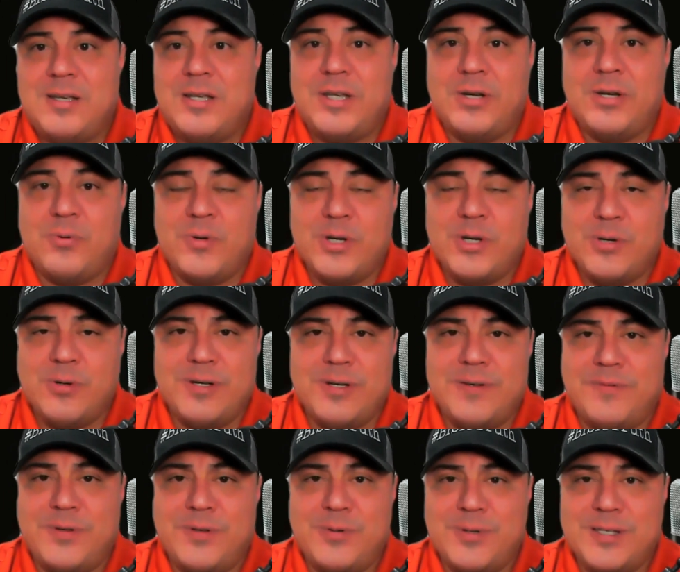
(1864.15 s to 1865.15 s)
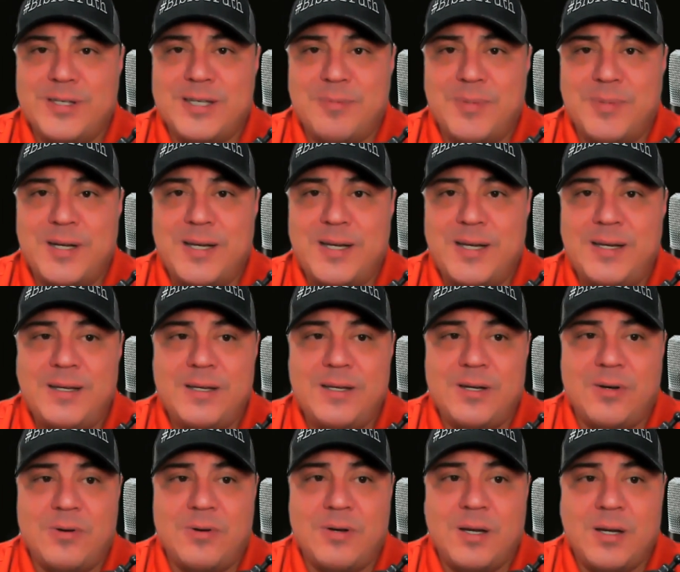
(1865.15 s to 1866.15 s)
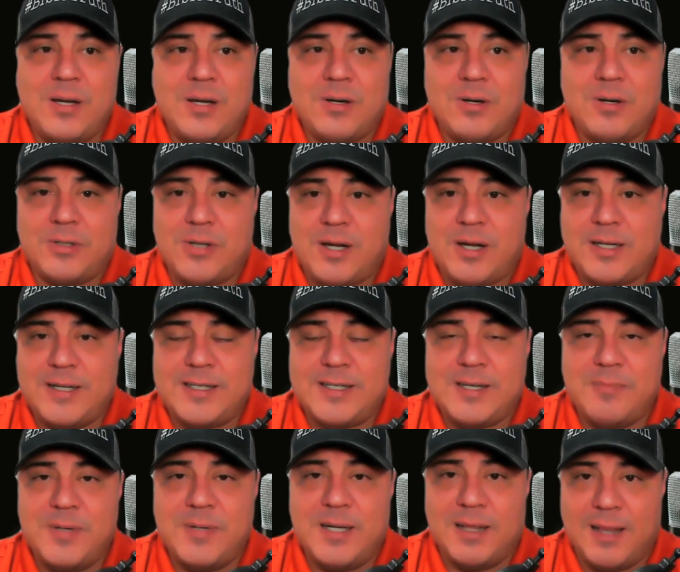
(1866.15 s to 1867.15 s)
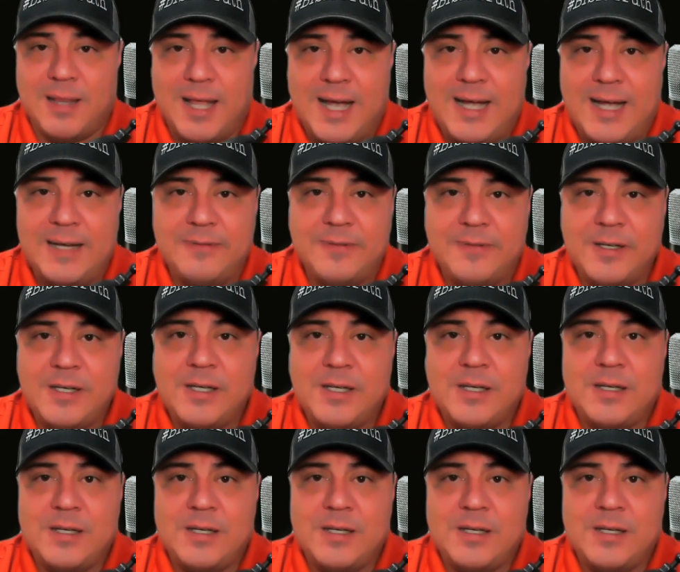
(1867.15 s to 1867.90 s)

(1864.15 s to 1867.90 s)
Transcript: you know, when you're interviewing somebody, you know, or talking to somebody live,